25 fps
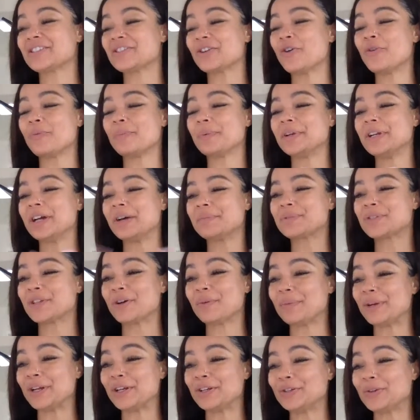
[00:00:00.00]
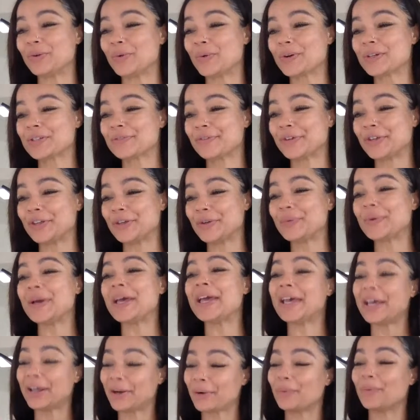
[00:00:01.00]
opened up so many doors for you,
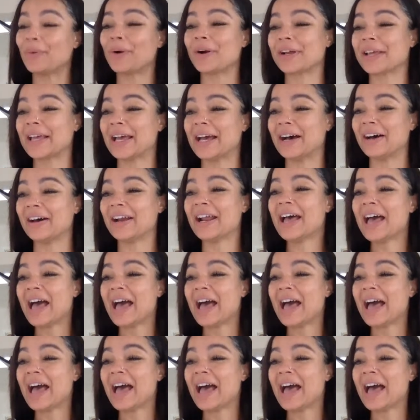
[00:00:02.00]
it'll work out.